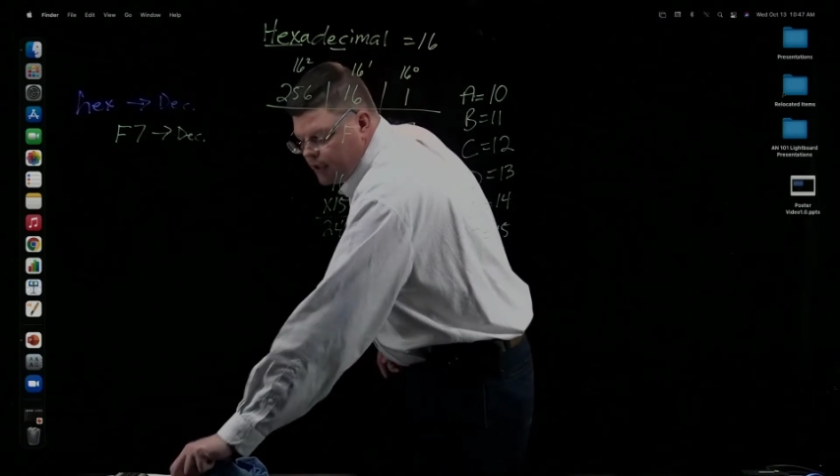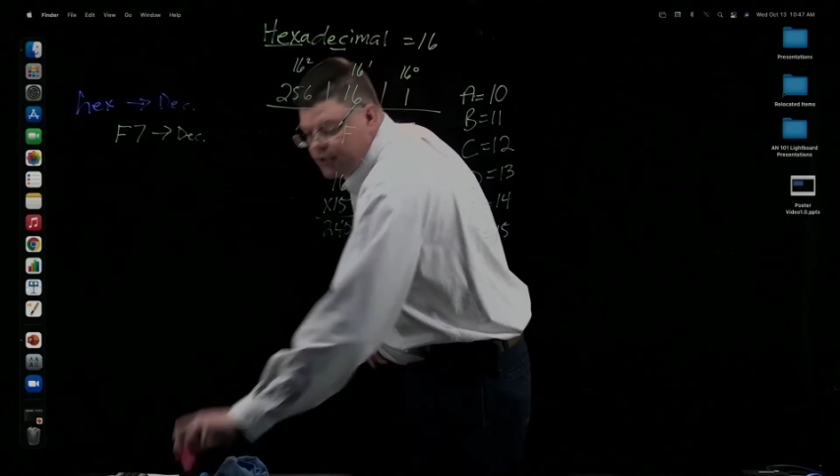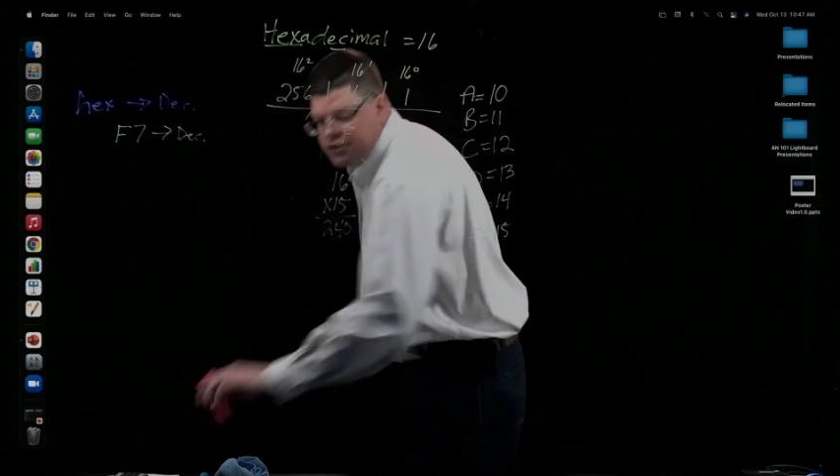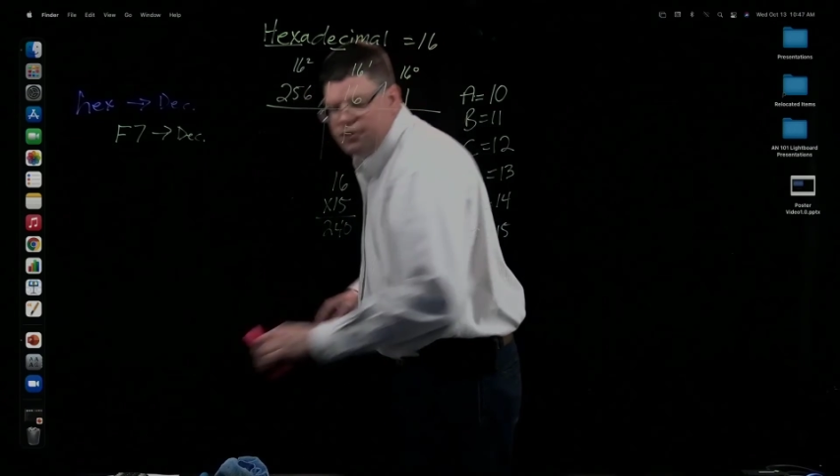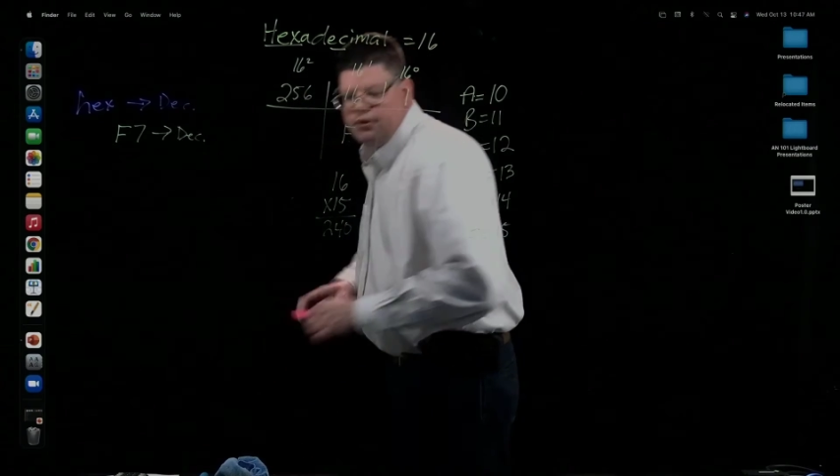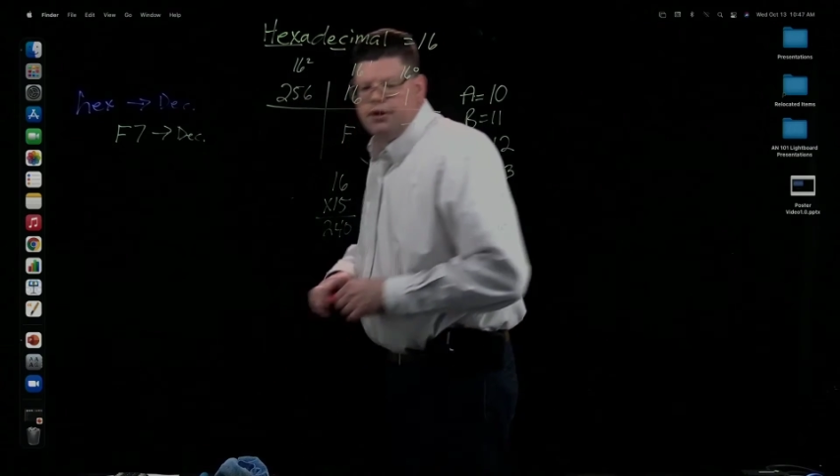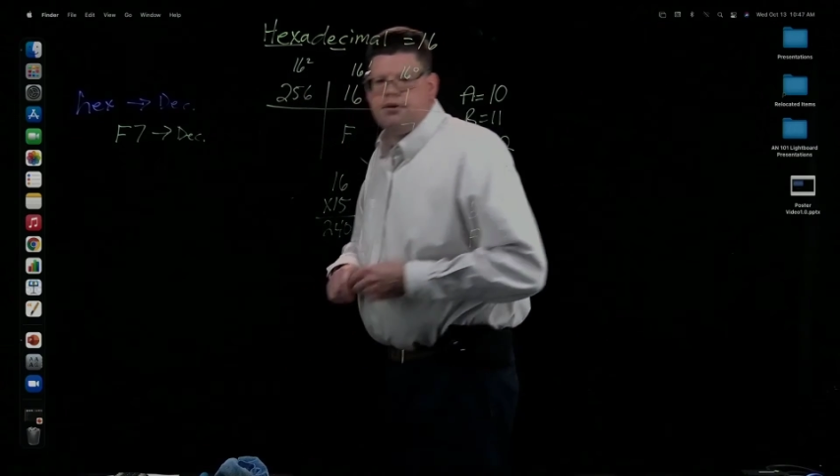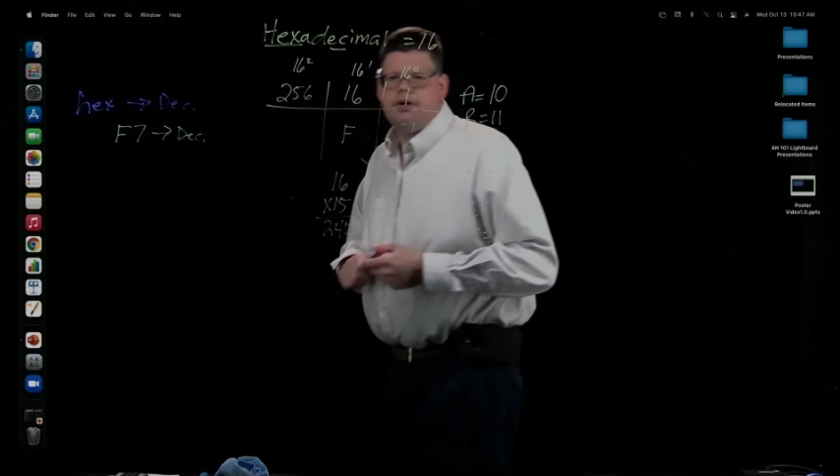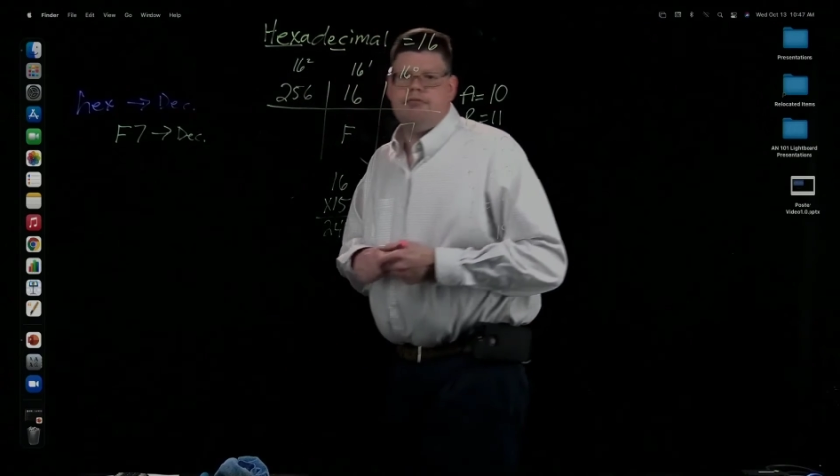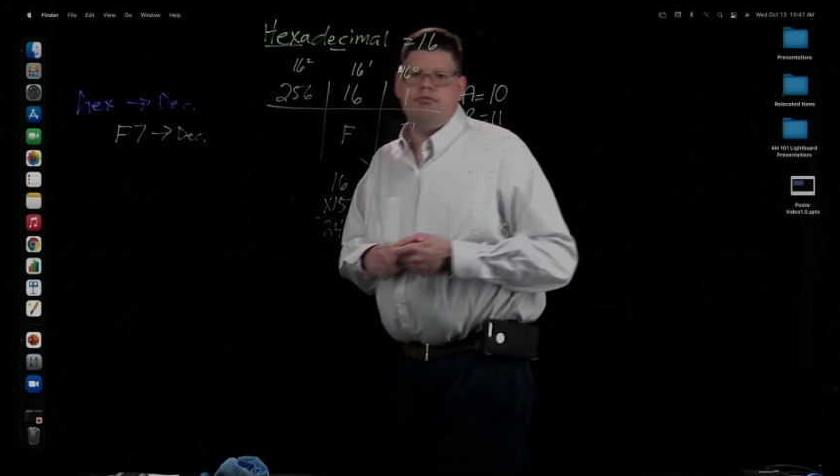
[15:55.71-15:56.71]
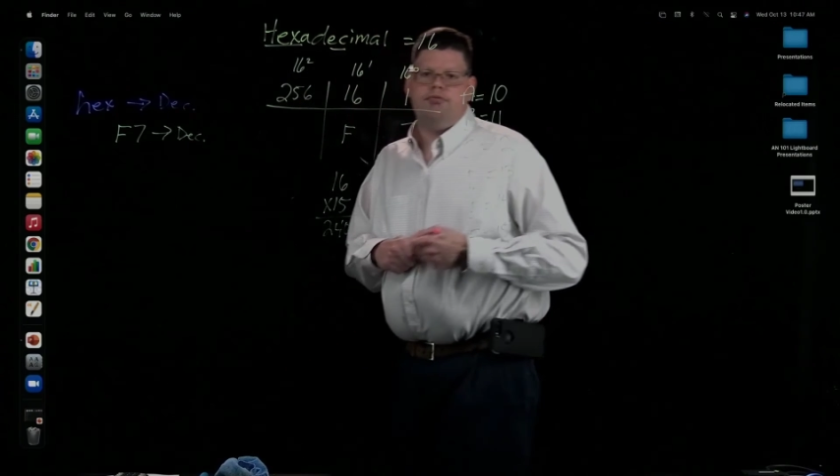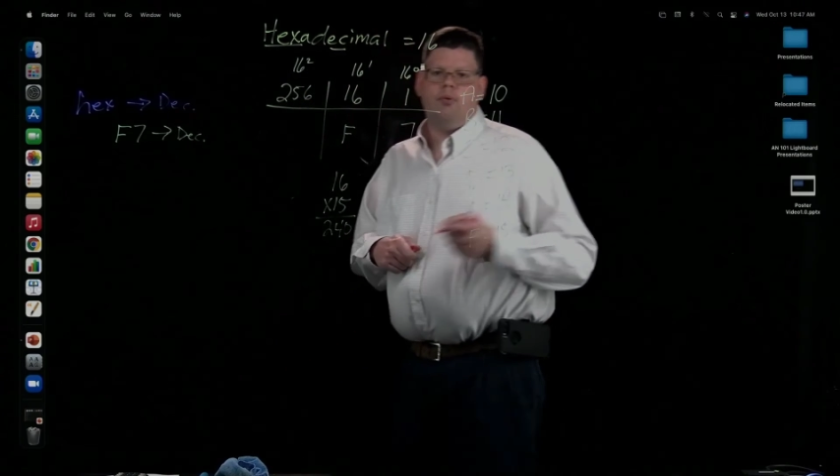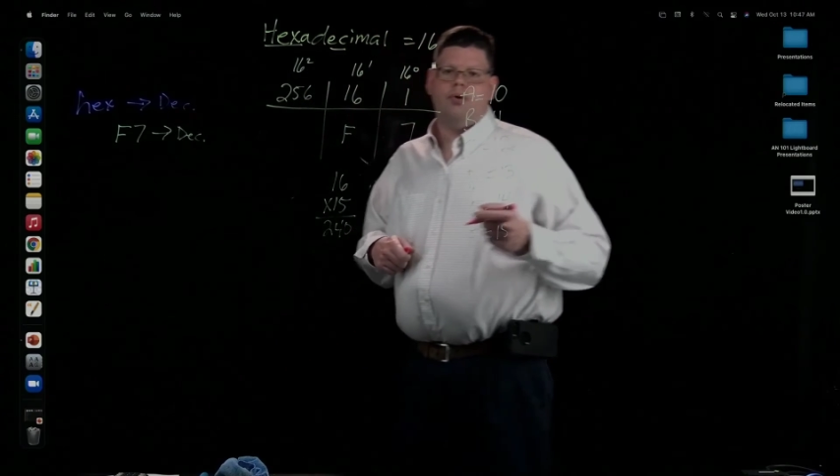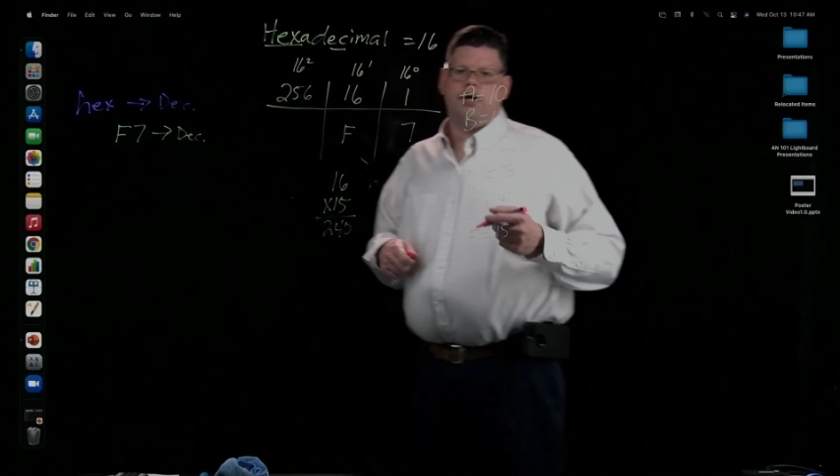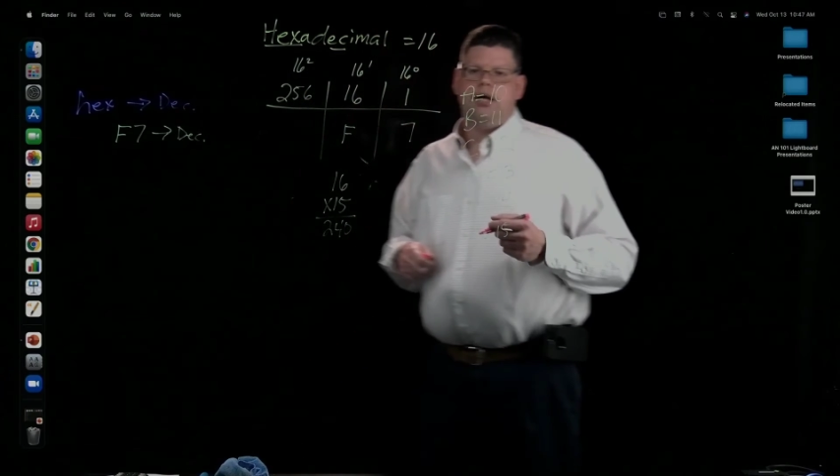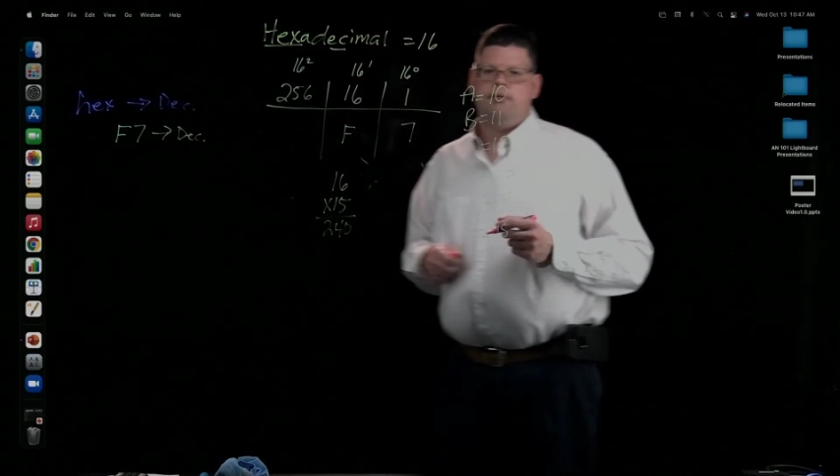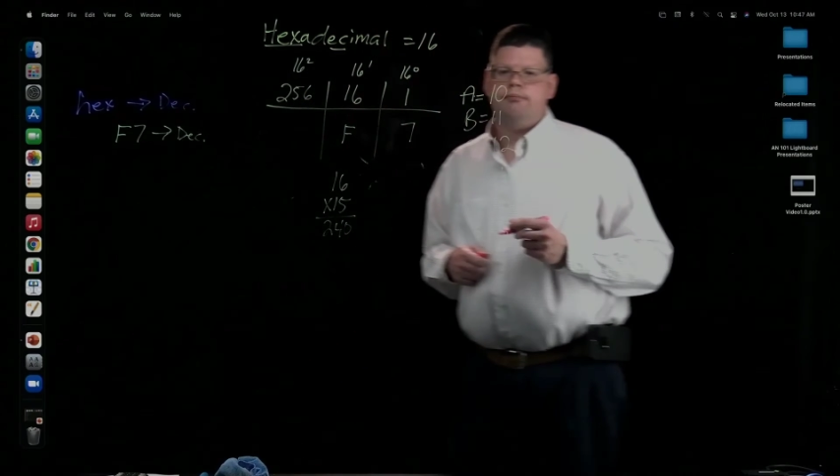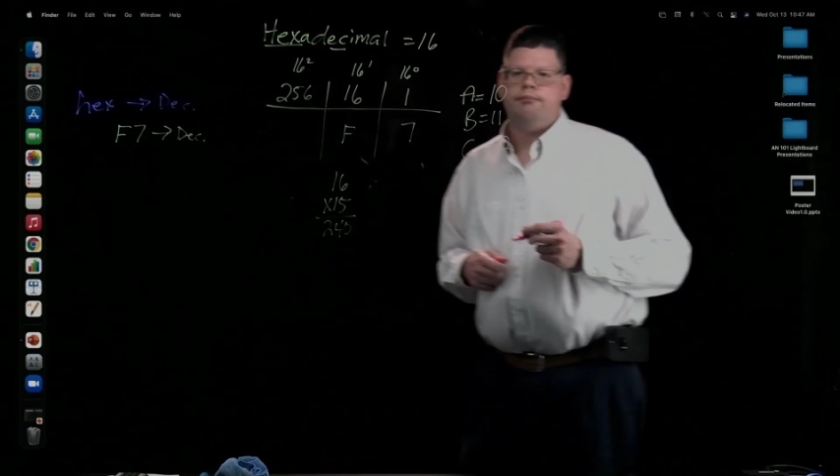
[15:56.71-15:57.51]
240.